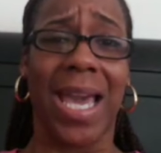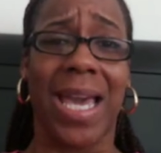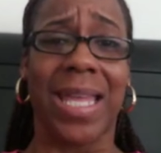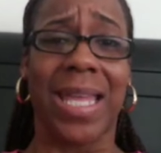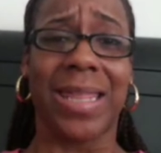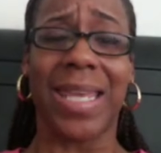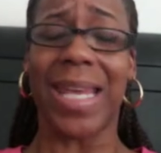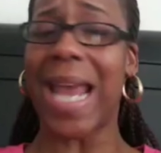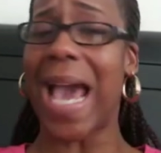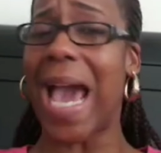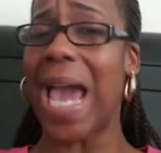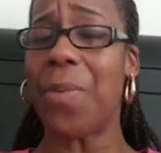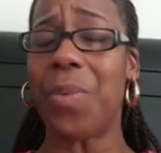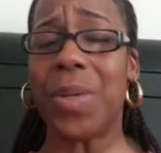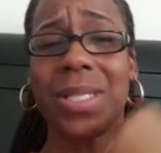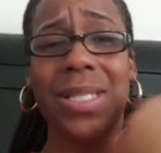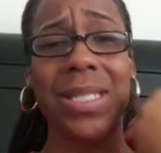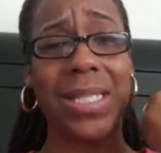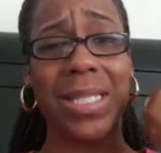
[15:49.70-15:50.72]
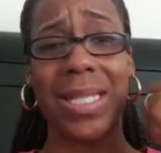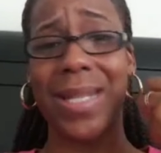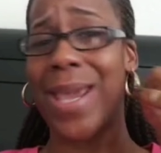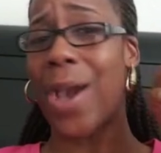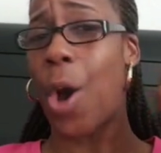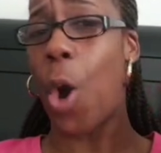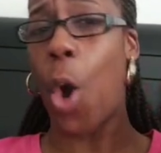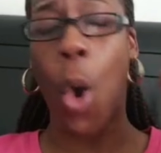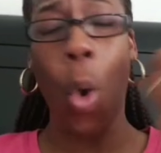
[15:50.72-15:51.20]
that I was listening,
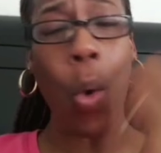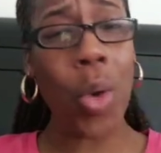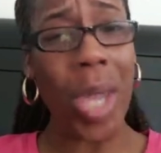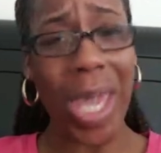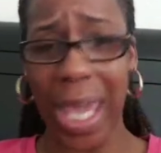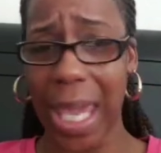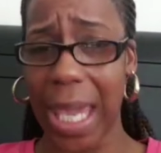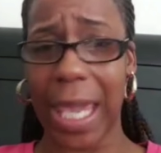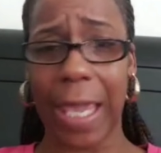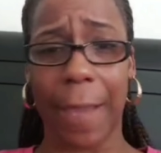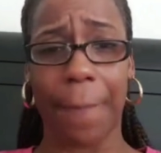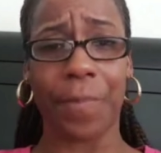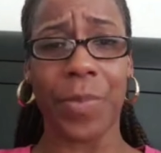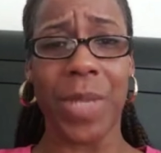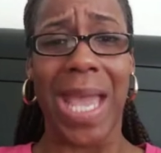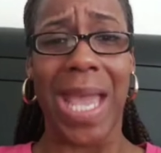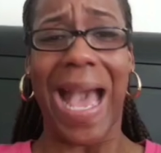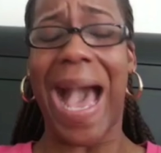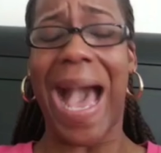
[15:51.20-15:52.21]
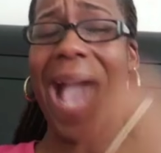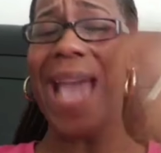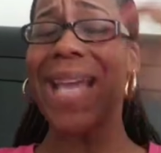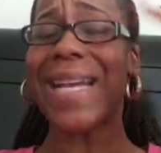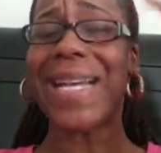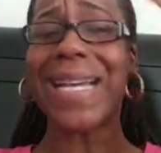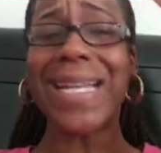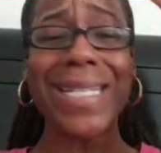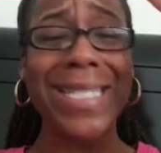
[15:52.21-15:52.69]
okay, I
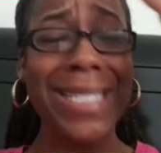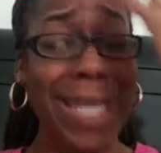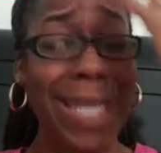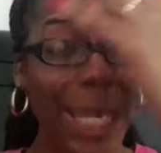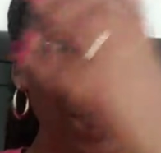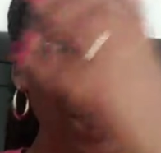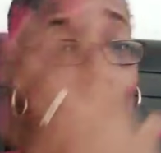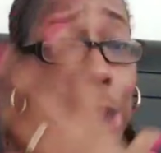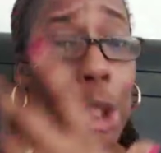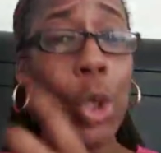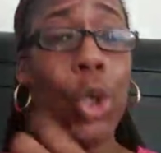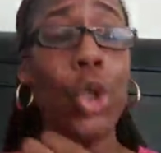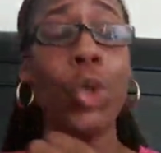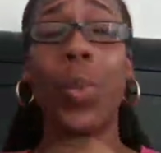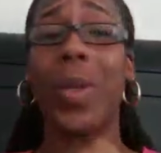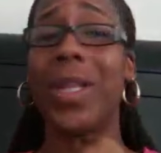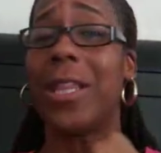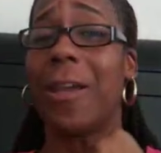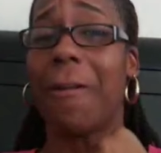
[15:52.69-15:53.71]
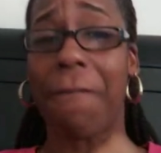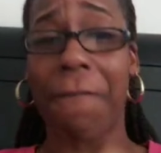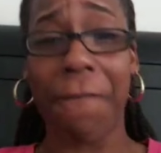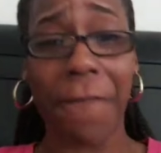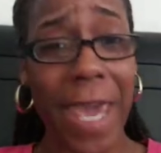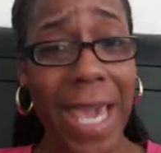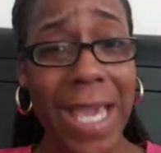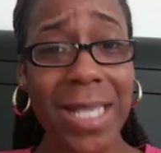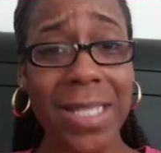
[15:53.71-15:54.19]
continued with the
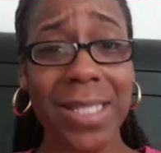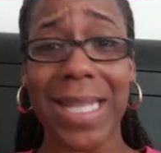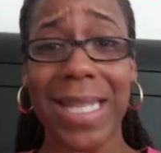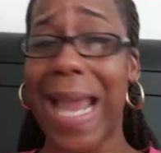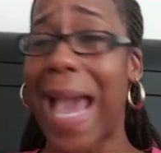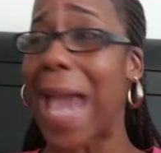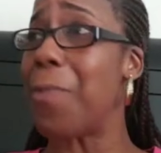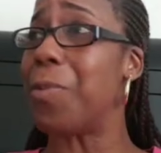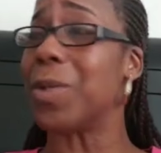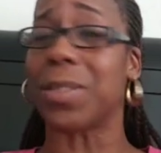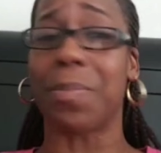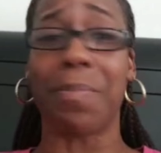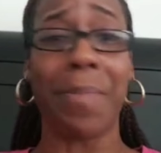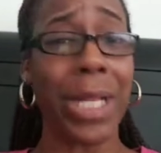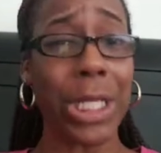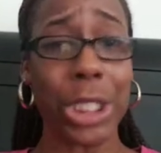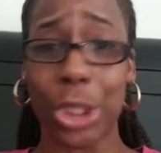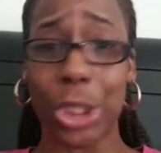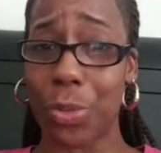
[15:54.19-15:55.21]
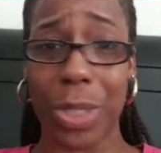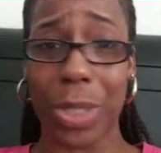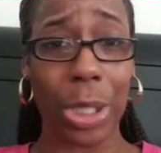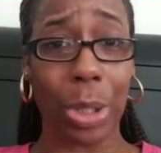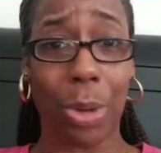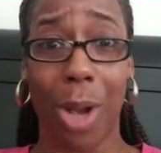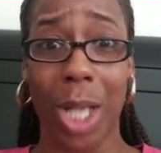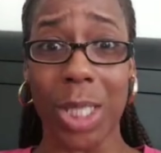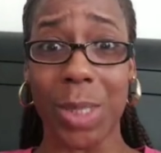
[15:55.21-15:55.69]
faith that I was ministering the
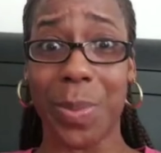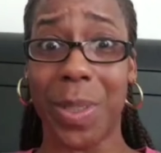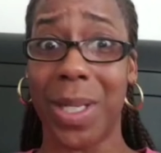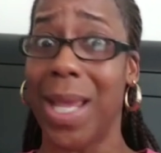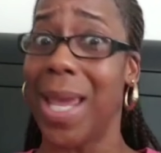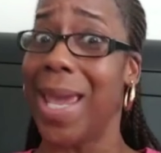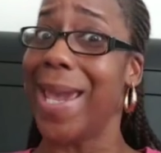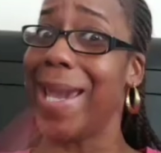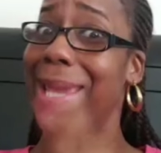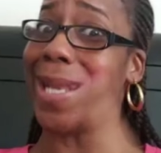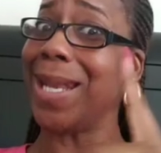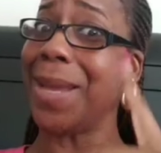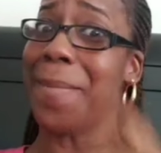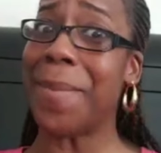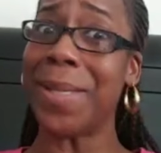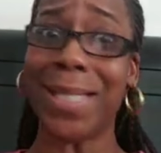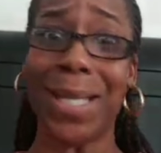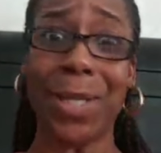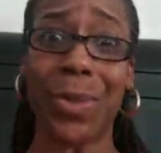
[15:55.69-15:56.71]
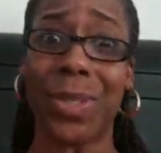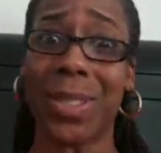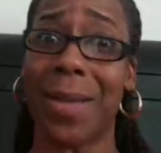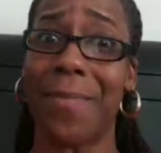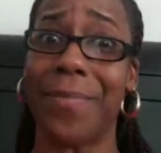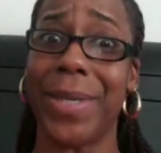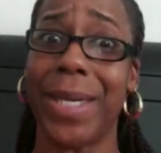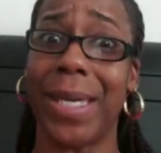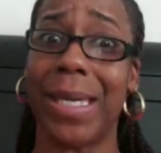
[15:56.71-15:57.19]
gospel. And let me tell you
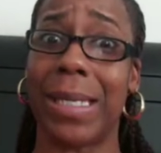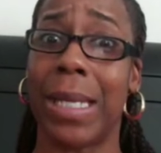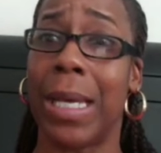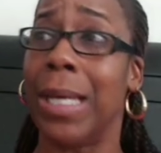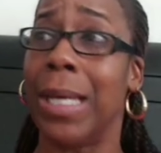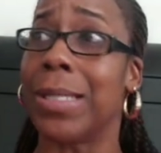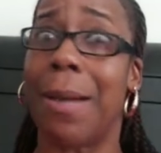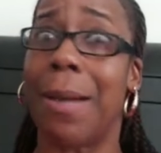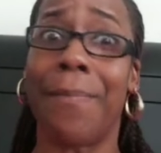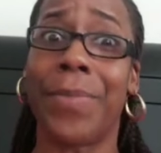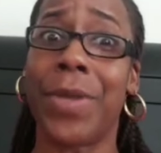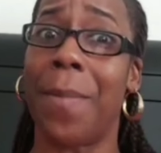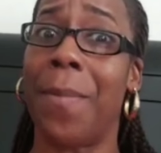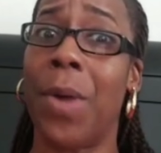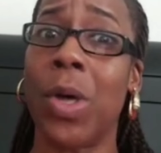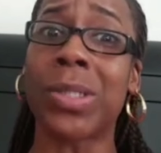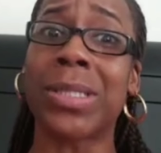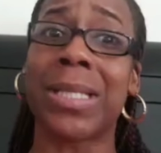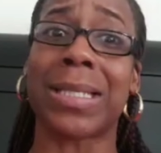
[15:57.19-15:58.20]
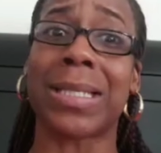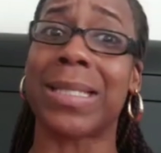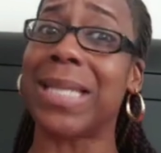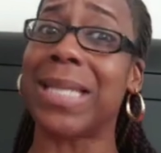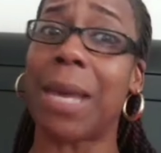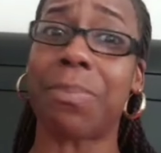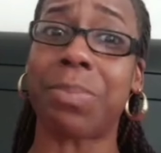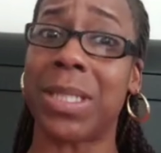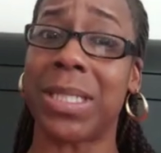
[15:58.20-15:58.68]
something. The, the most
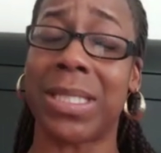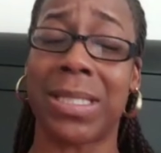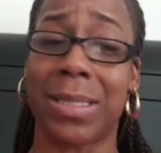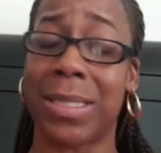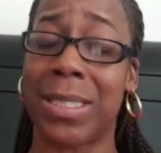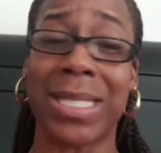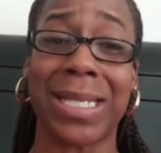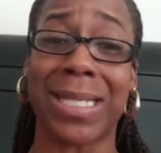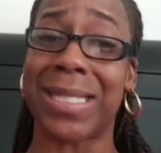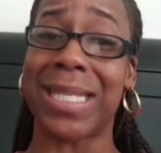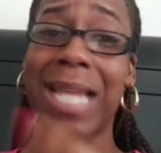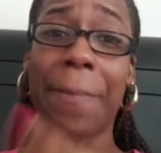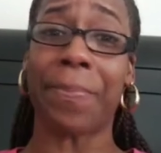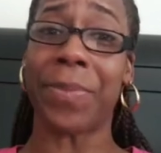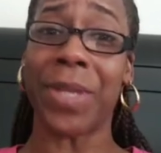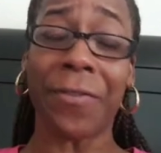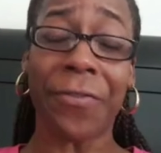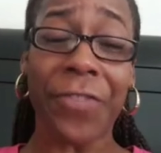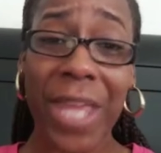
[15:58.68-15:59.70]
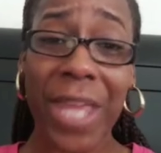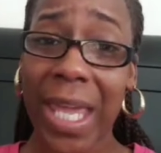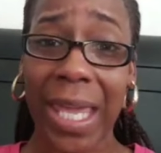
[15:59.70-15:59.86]
deceptive, deceptive thing